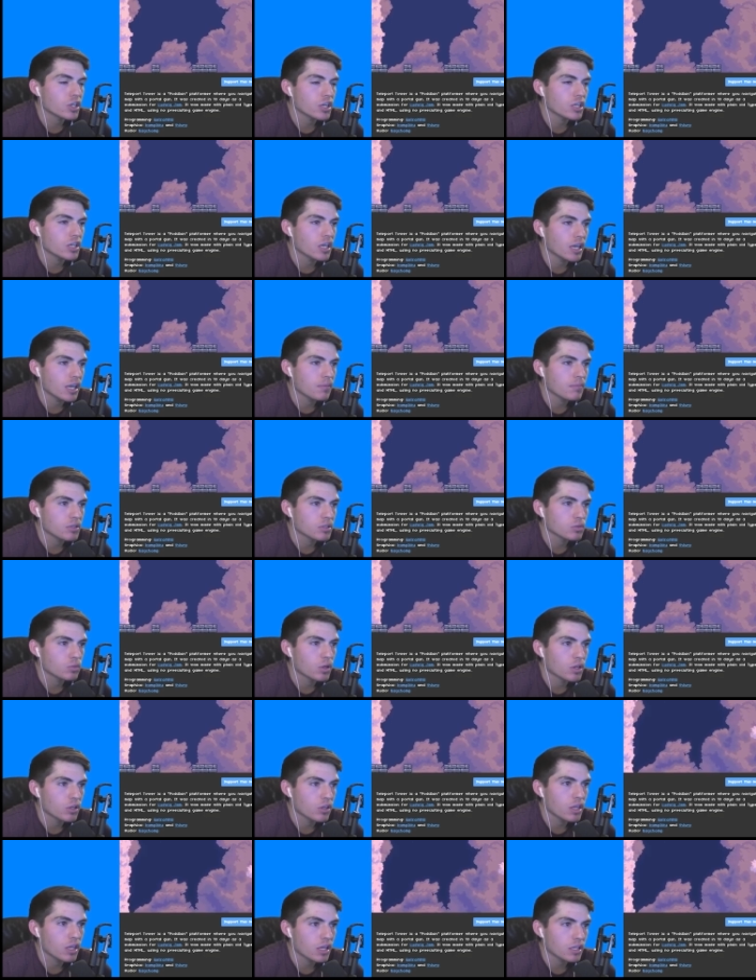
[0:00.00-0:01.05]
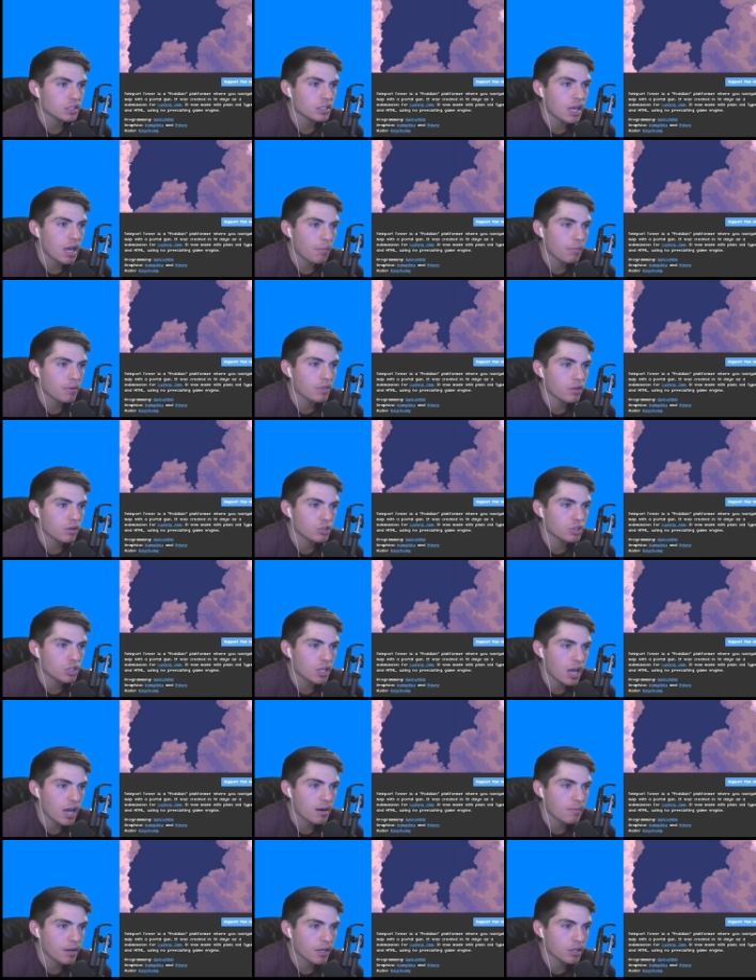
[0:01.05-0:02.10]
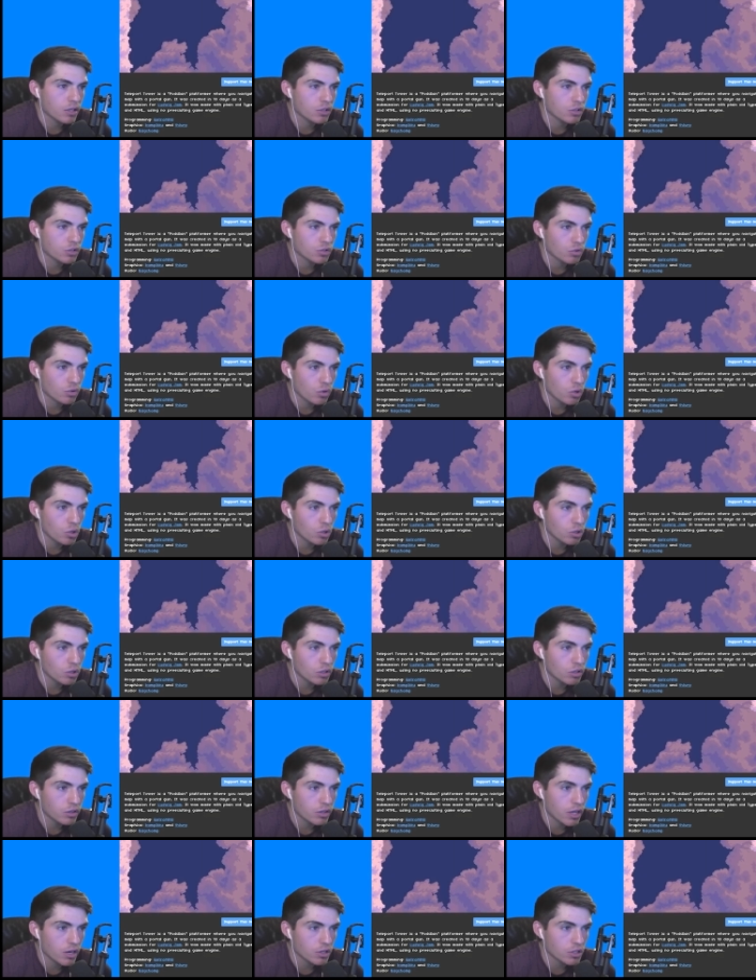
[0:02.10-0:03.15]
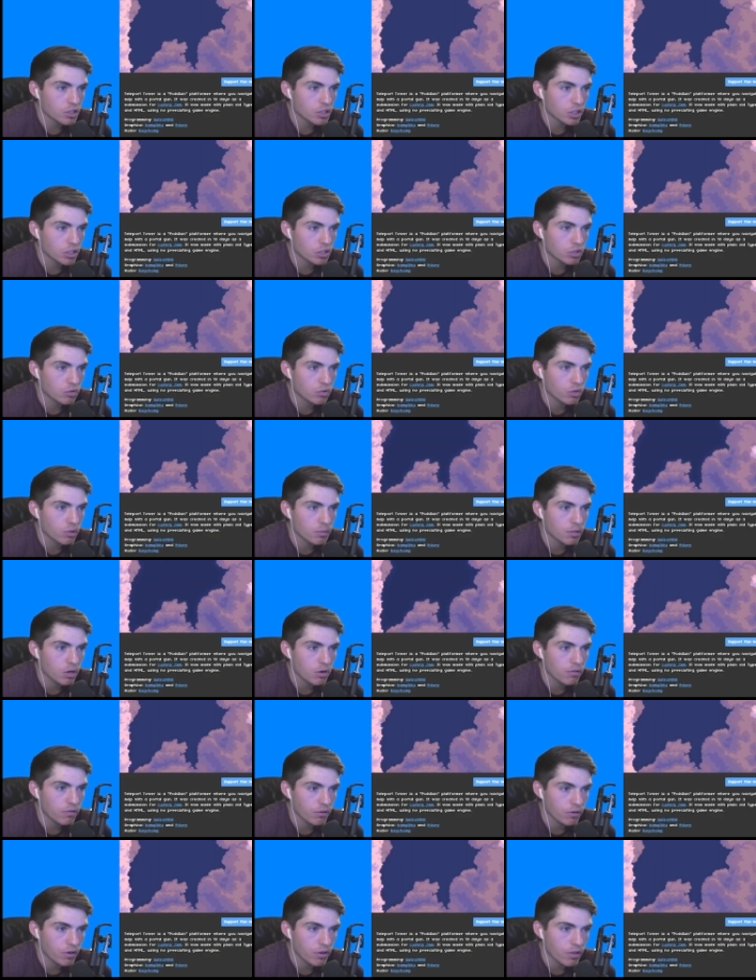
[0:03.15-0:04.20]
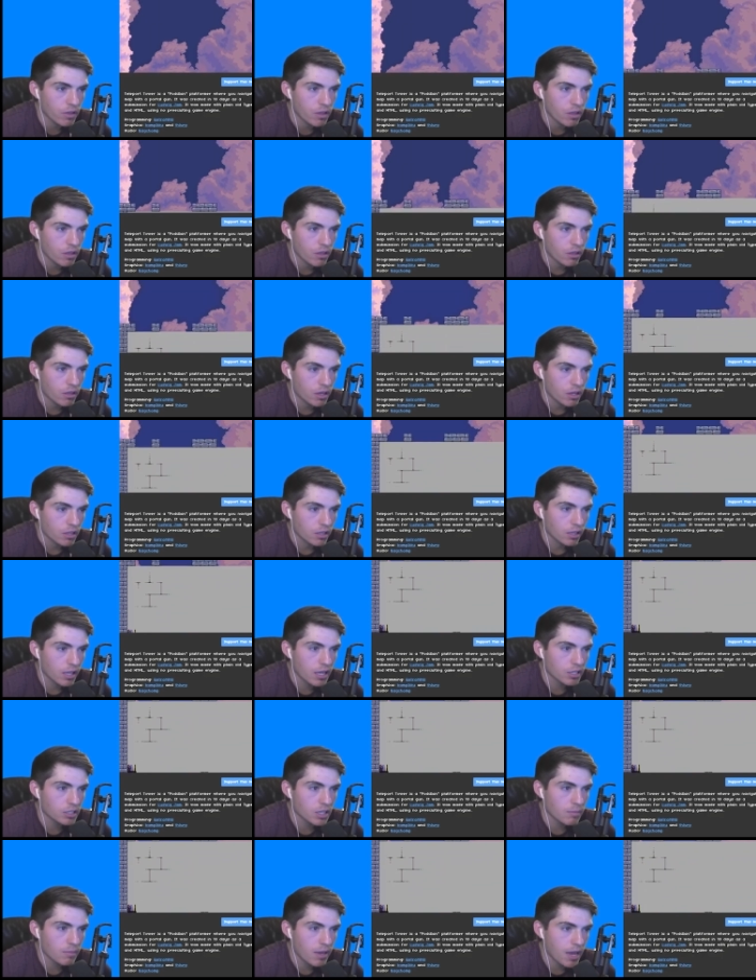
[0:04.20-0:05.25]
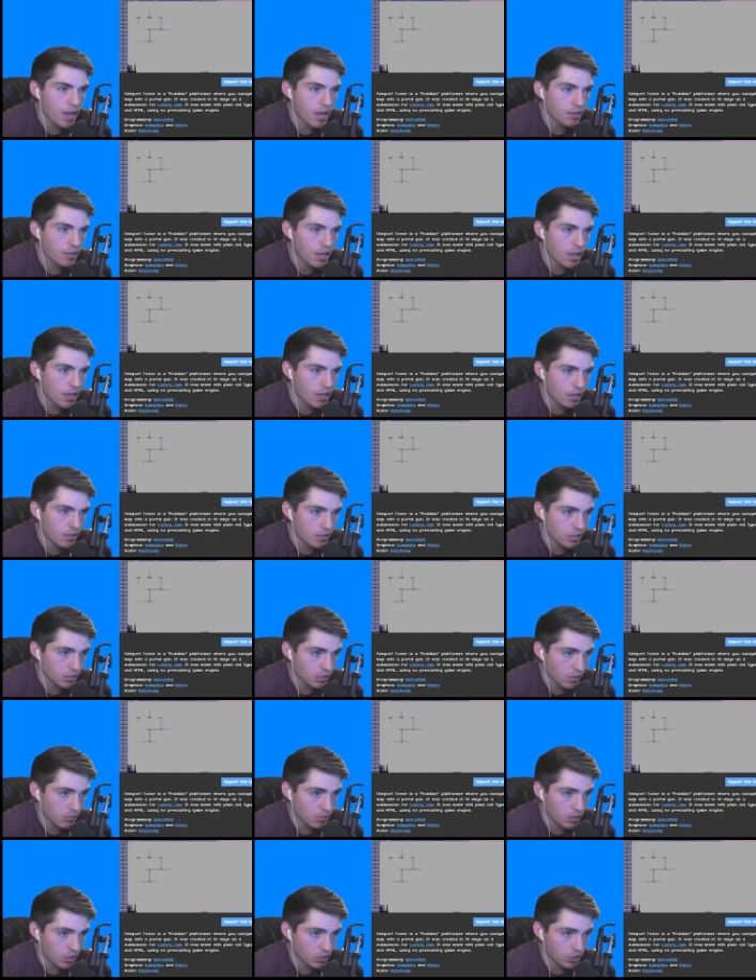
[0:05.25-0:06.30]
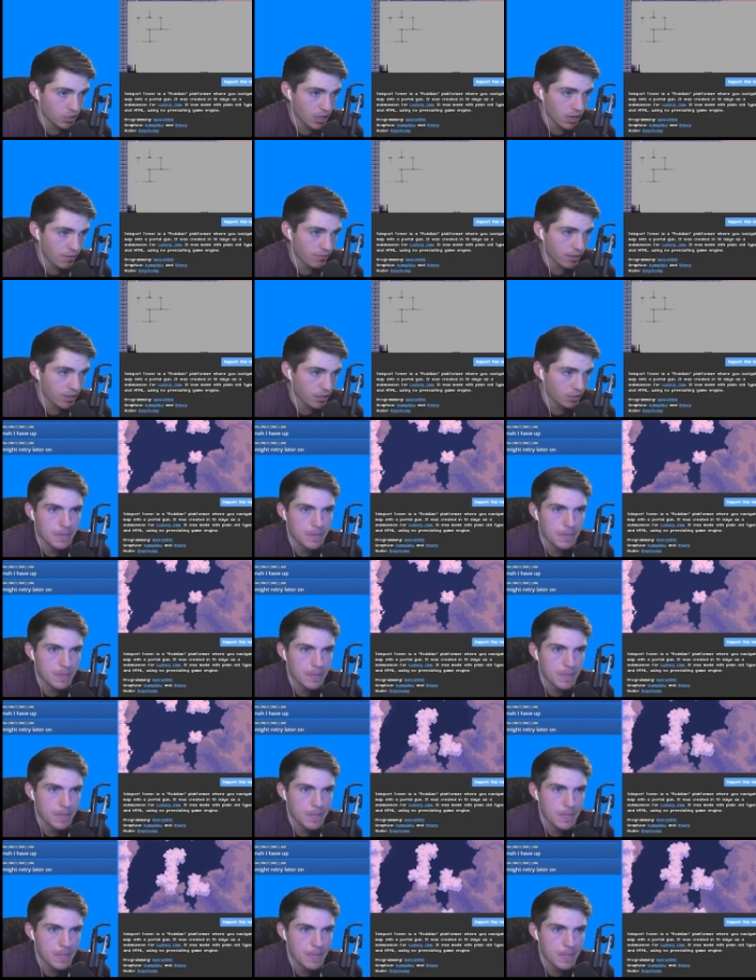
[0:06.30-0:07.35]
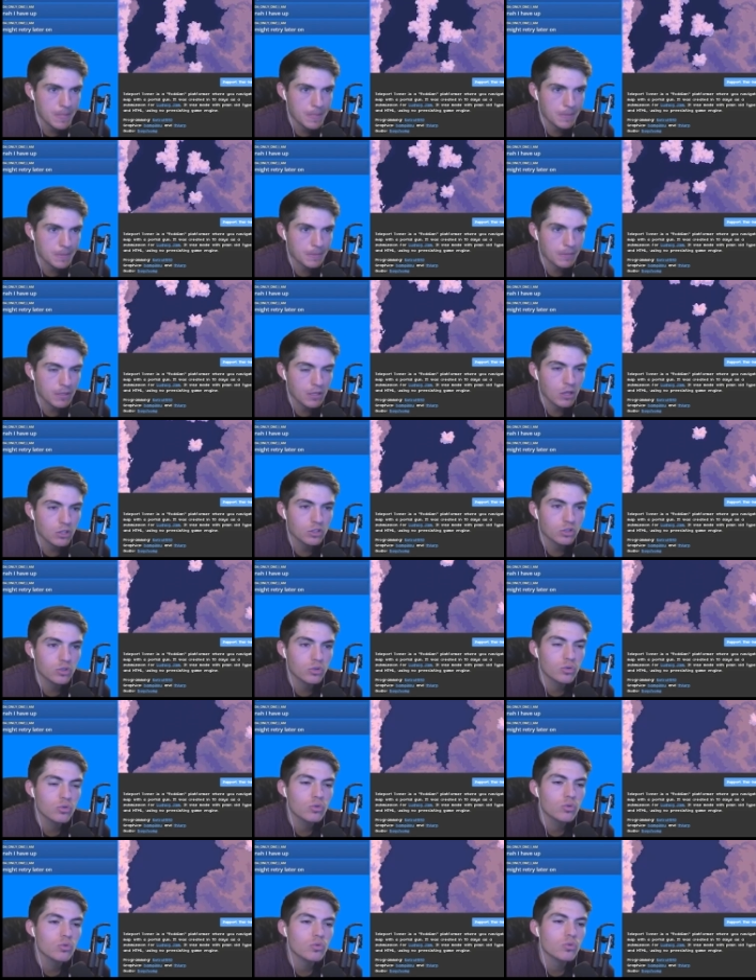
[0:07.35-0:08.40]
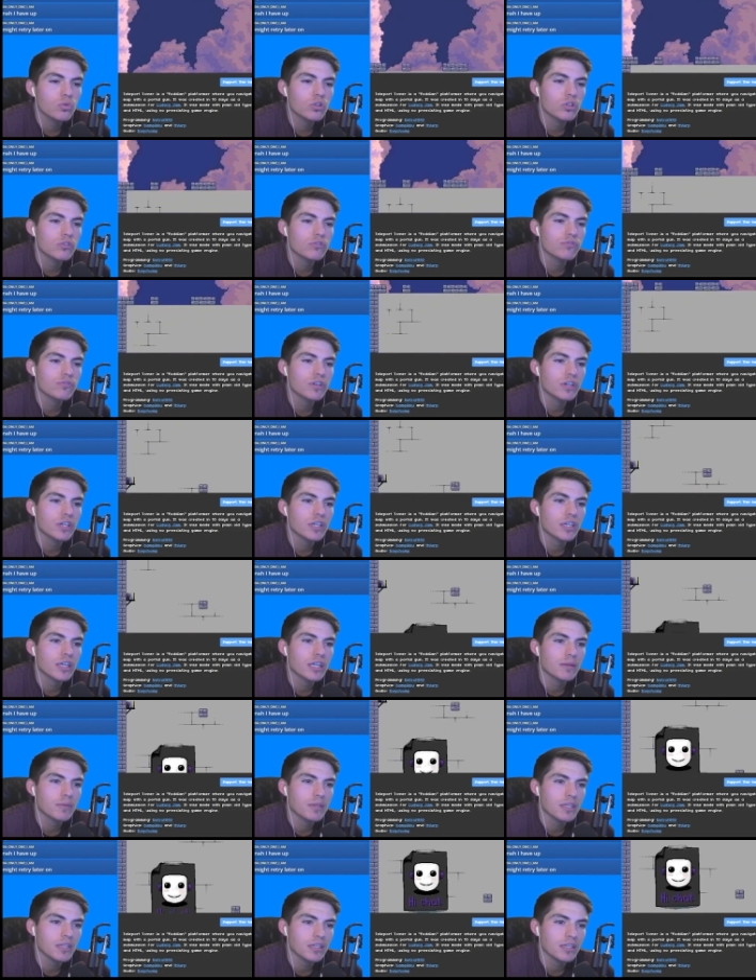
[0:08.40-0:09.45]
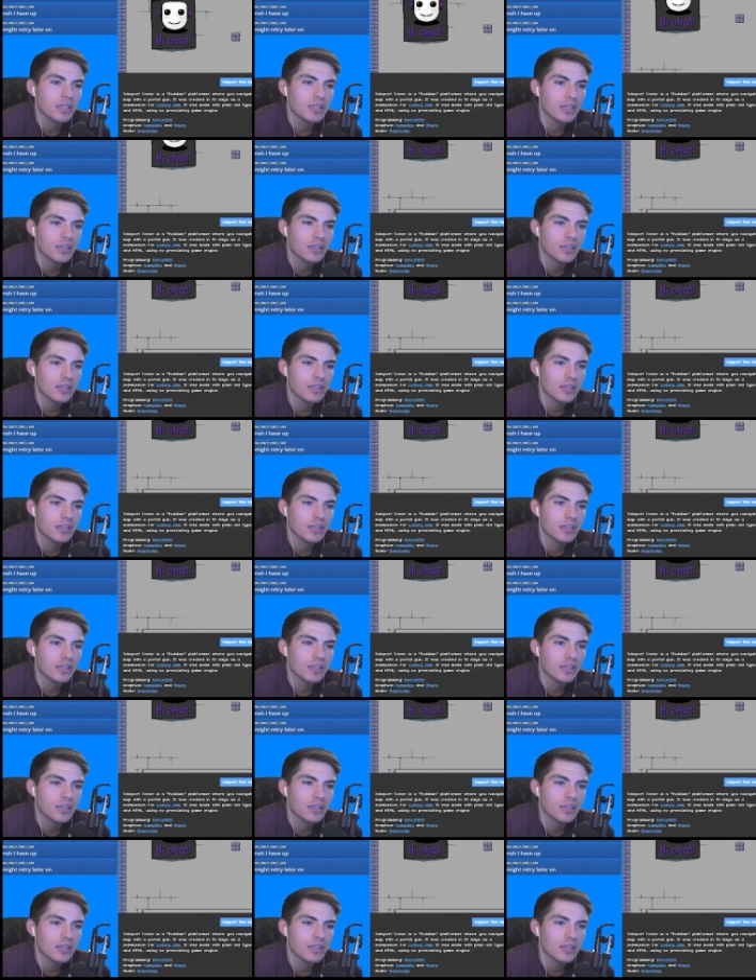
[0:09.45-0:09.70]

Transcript: at a game is when things happen that are just out of my control, that are just like screwing me over. And the last game had that, and this game doesn't have that. Dude, are you fucking kidding me?